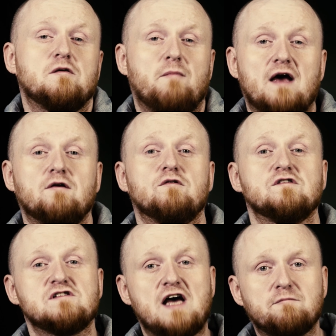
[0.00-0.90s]
the manual
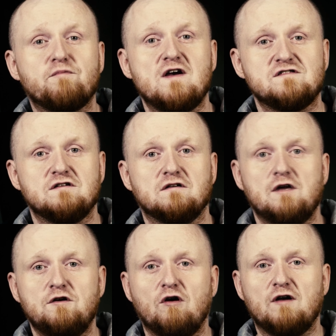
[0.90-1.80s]
is not present,
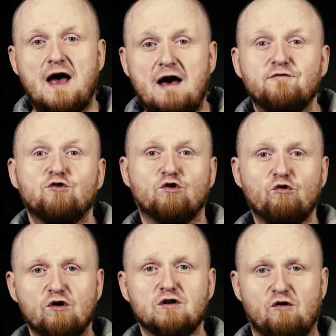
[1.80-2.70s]
you're gonna have to
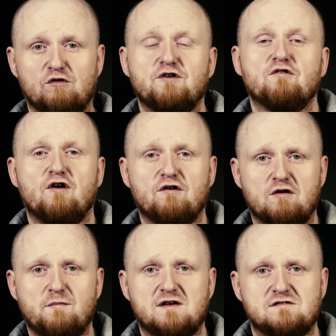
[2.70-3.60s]
Google all your
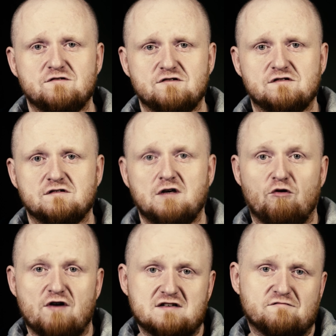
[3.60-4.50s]
error messages
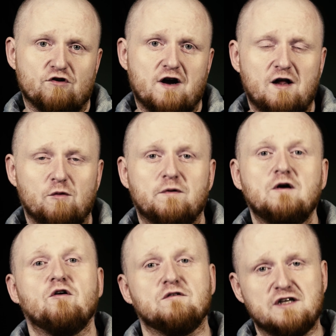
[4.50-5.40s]
or ask for help
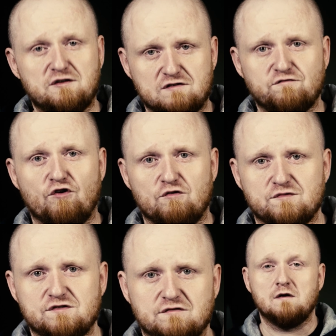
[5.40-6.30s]
on Linux forums.